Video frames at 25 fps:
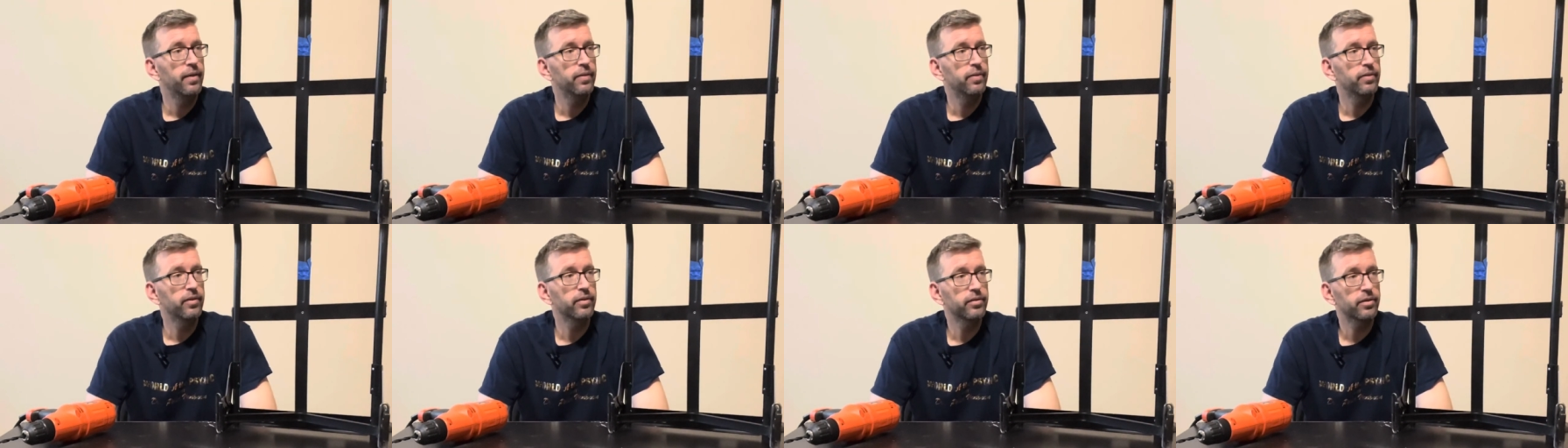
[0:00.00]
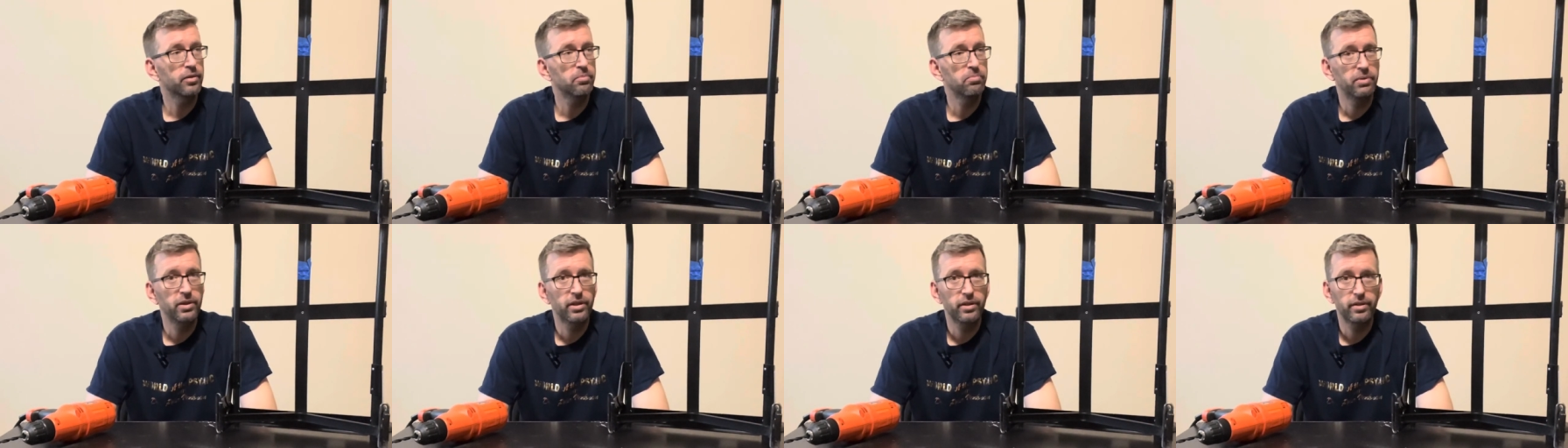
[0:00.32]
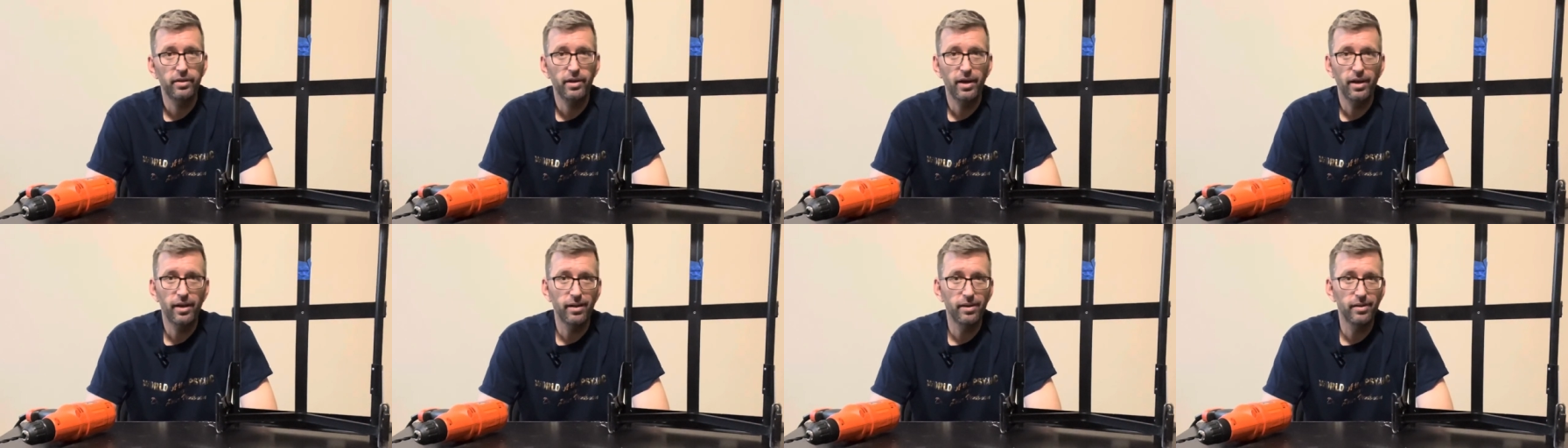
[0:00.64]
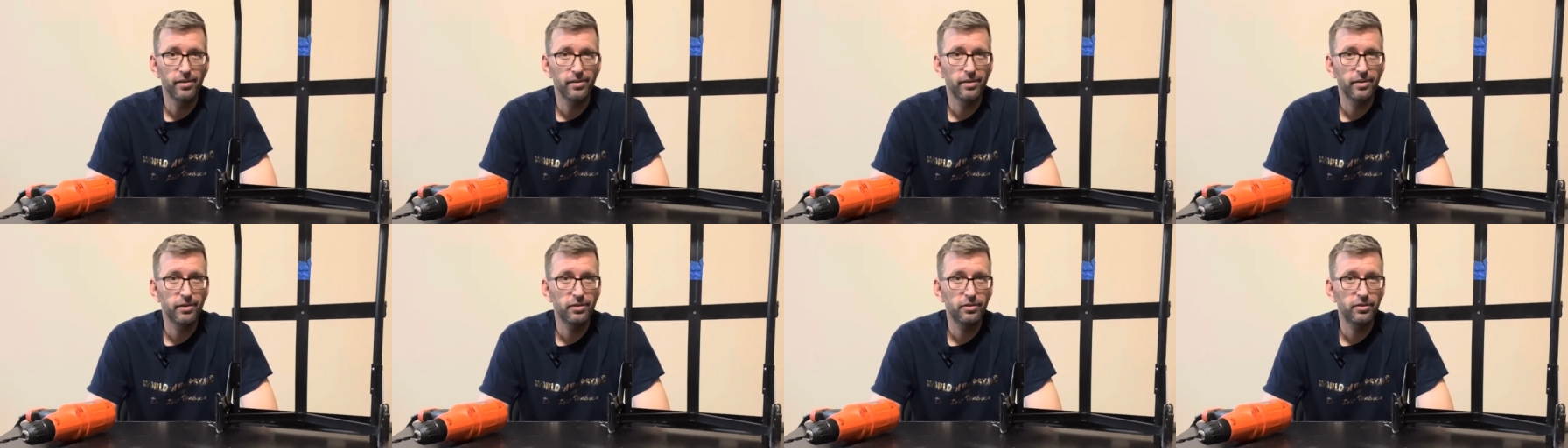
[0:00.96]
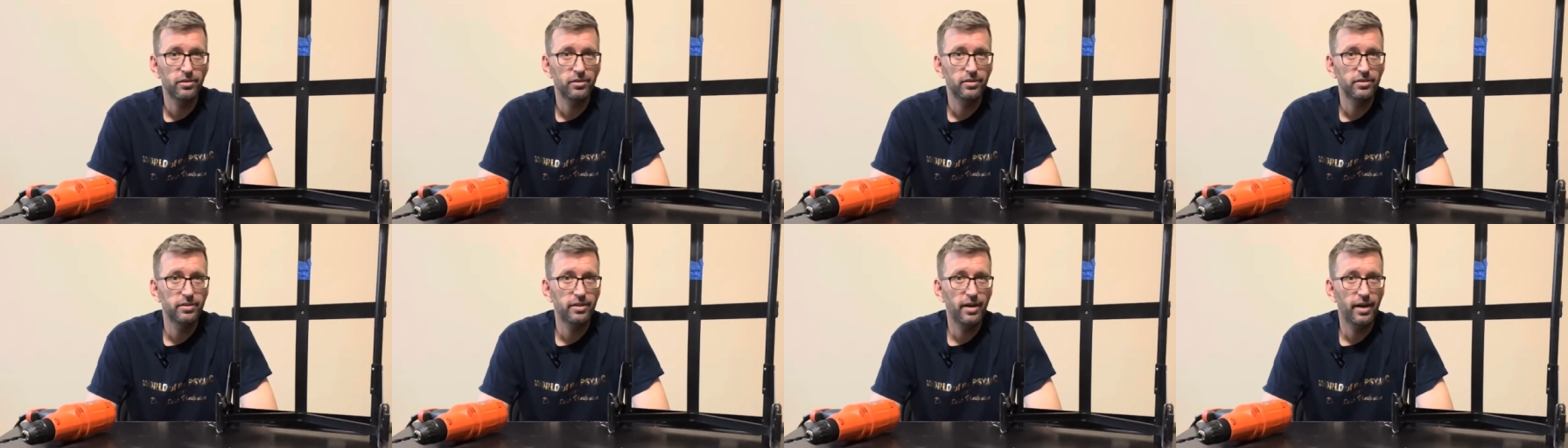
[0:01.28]
This can be a
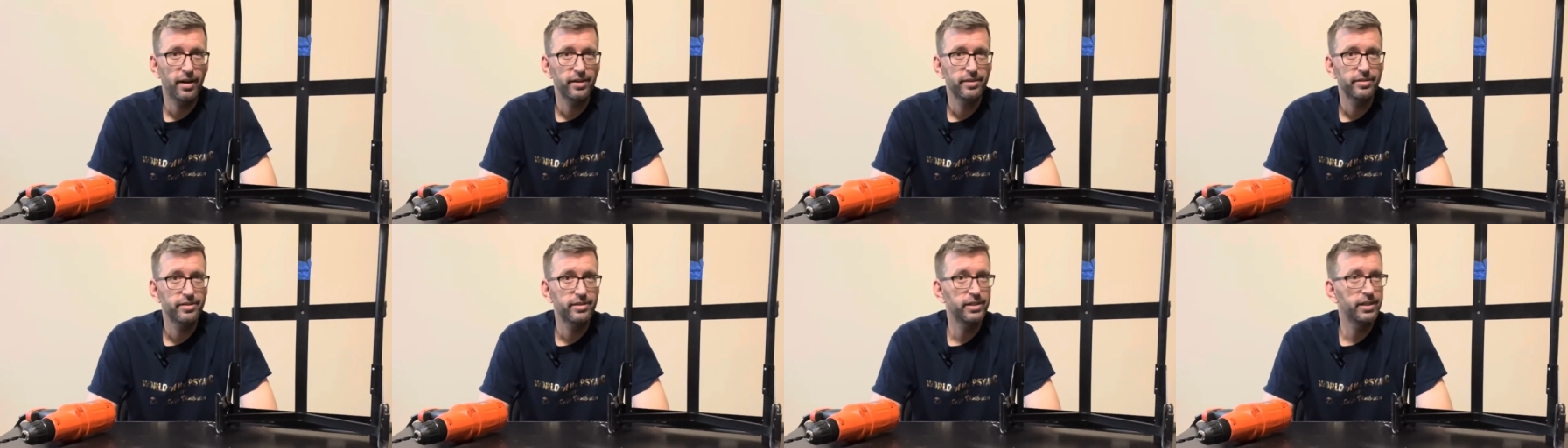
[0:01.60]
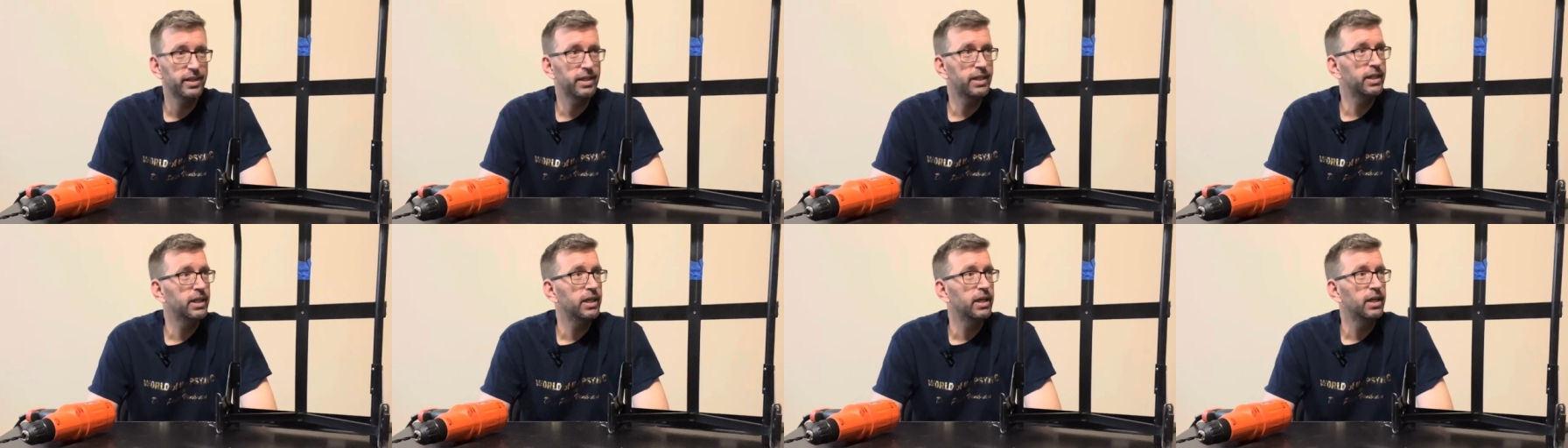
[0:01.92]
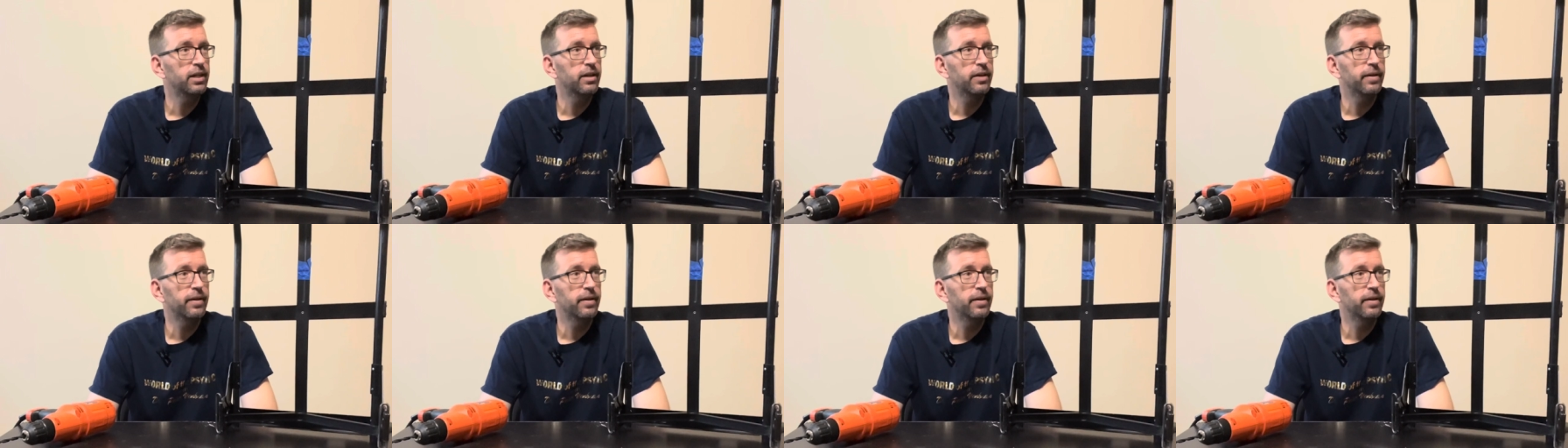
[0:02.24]
little dicey